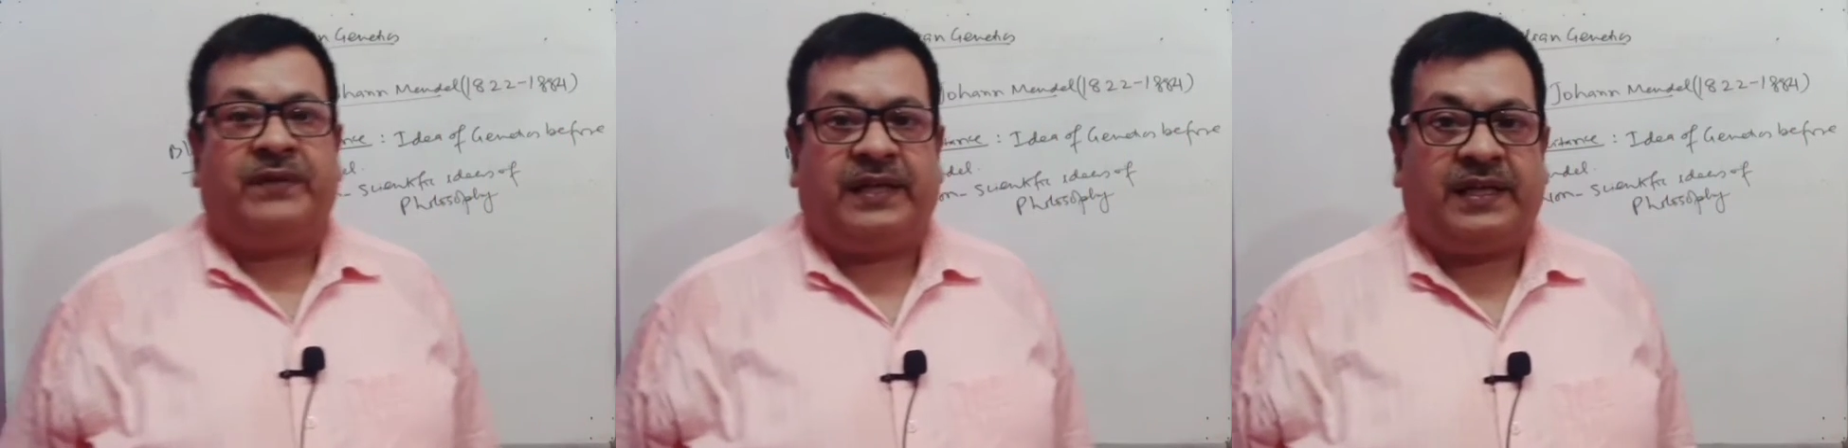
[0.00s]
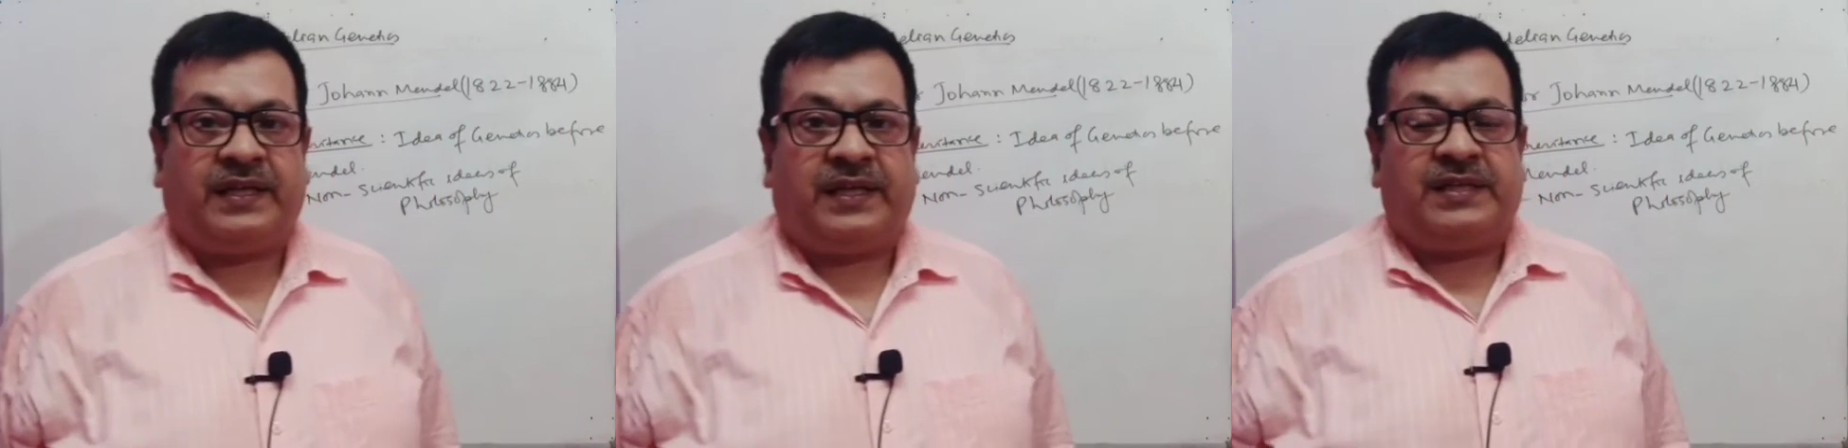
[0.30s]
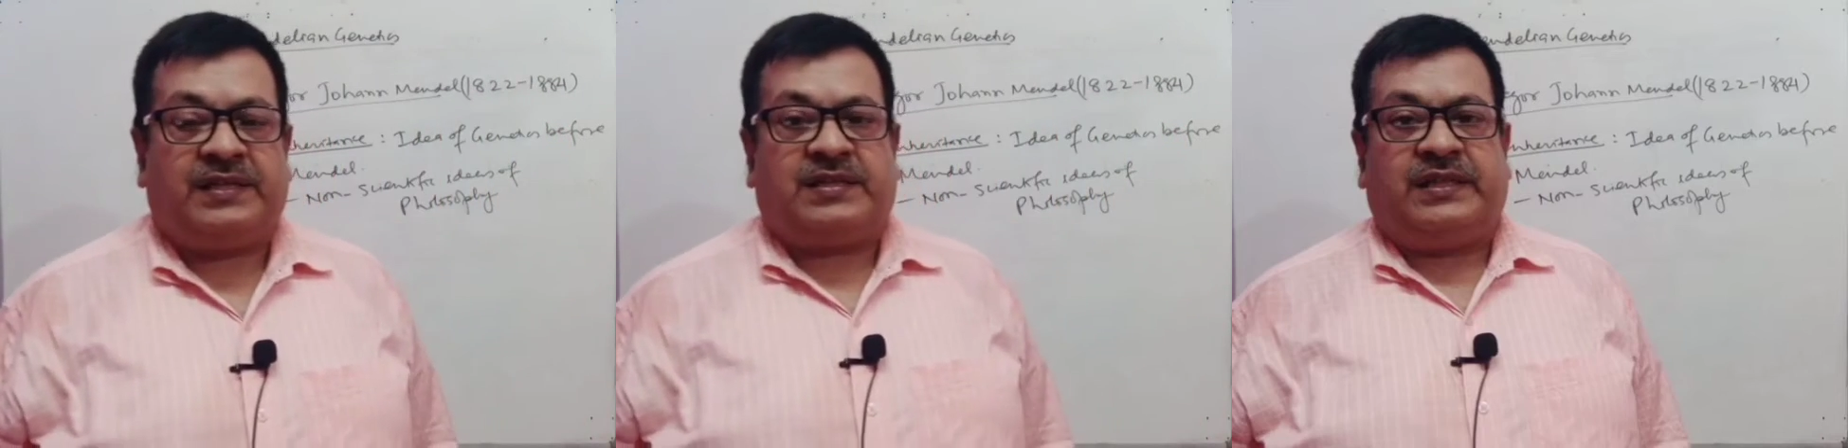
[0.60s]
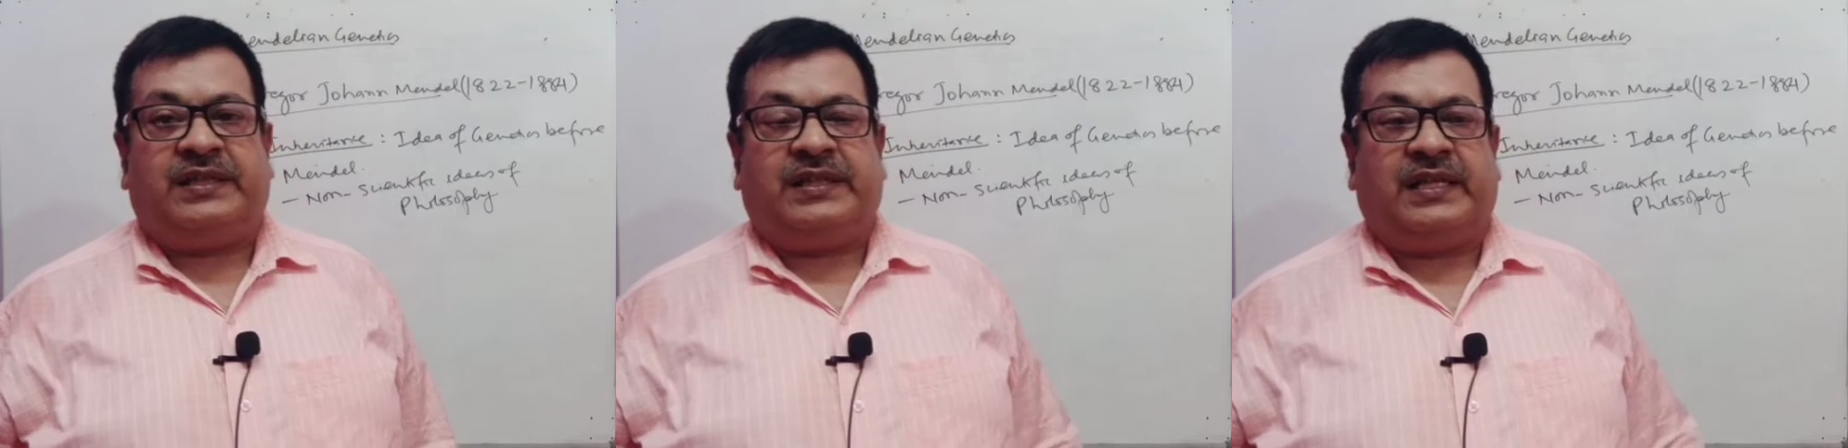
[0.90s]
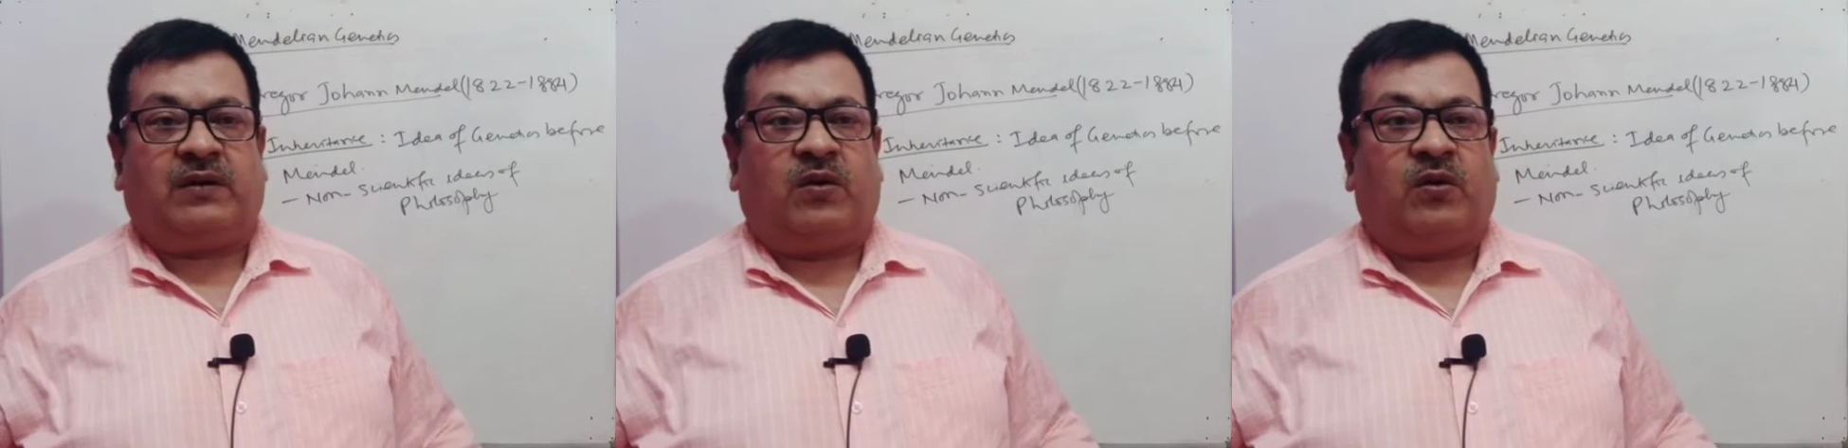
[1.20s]
inheritance in
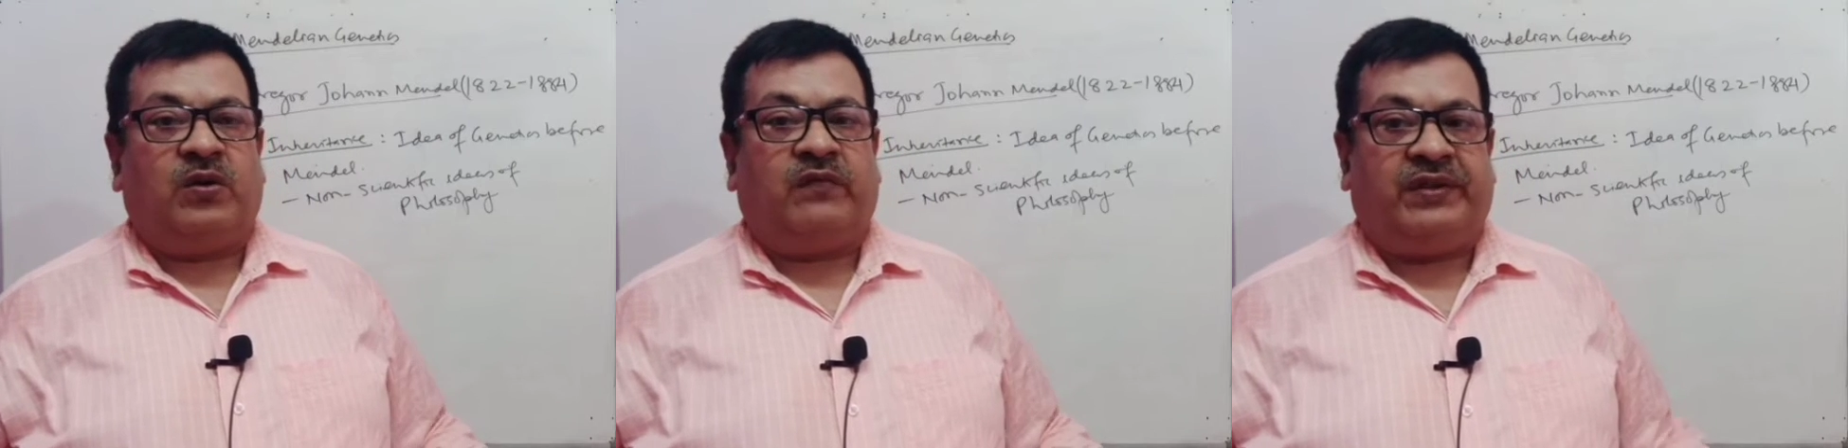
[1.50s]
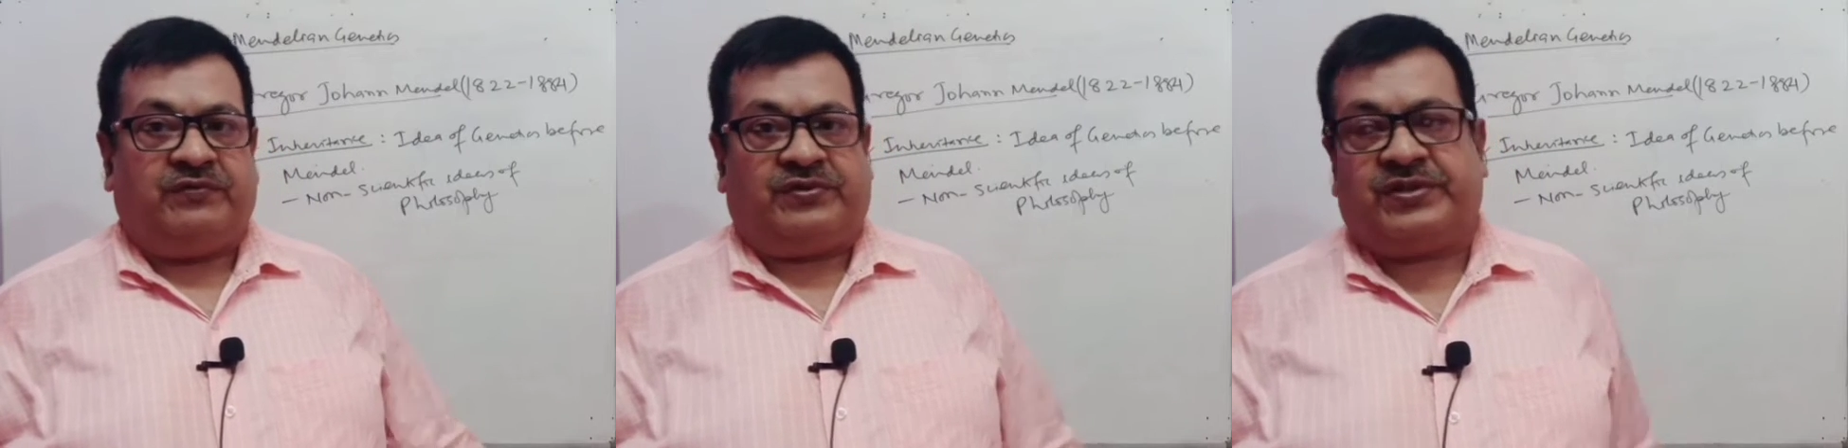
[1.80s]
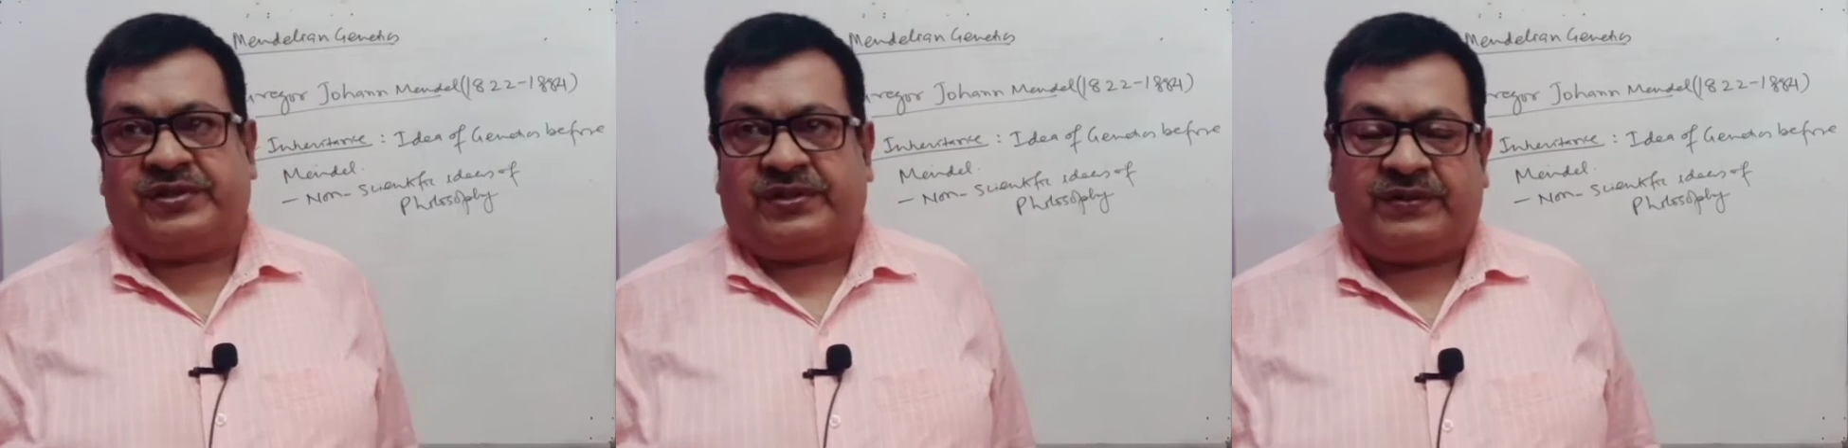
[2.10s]
their own views.